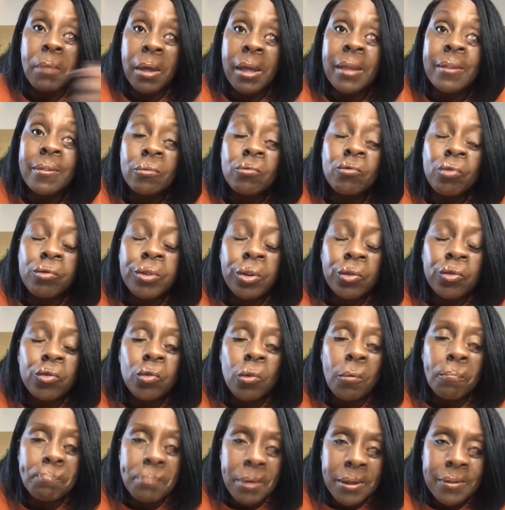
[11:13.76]
In
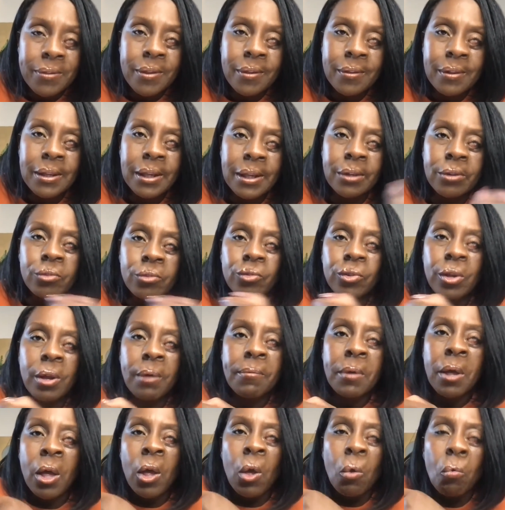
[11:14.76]
traditional business
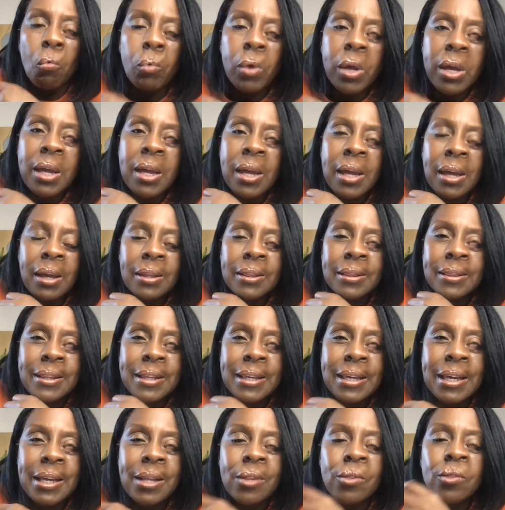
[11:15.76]
leadership, we
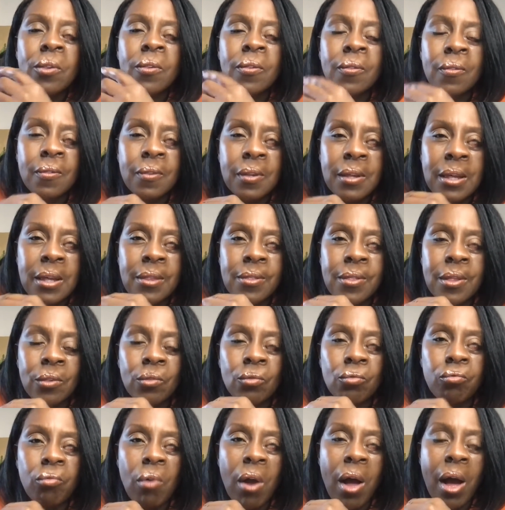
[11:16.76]
need to see
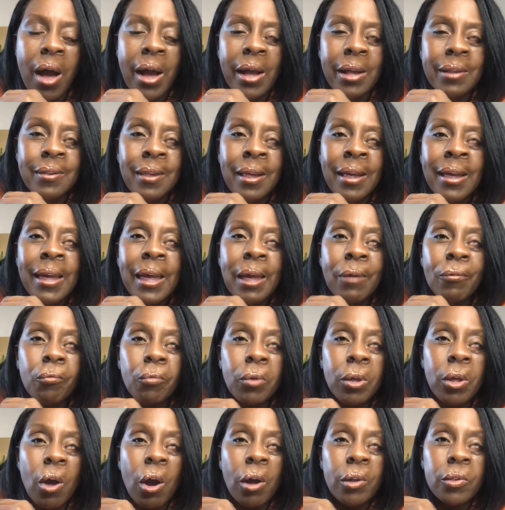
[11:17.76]
this rise if
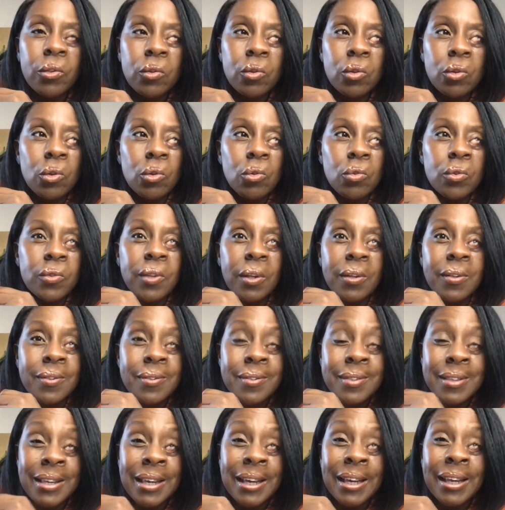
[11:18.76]
we are to
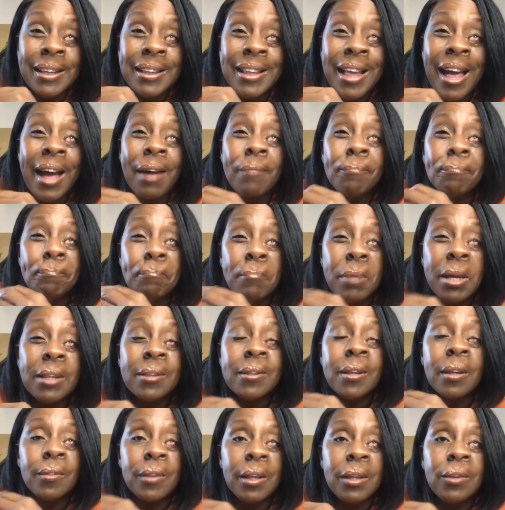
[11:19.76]
succeed at
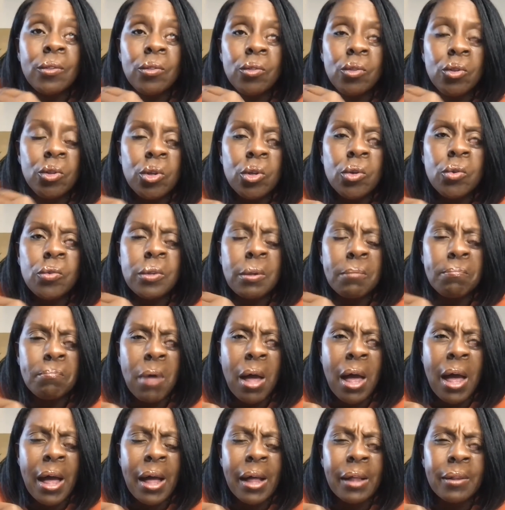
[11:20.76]
meeting these new
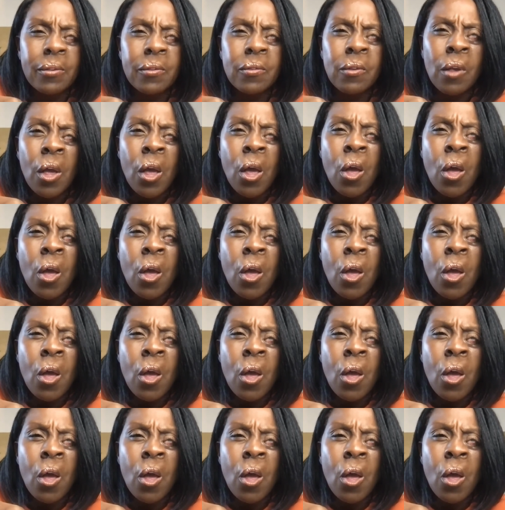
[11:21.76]
demands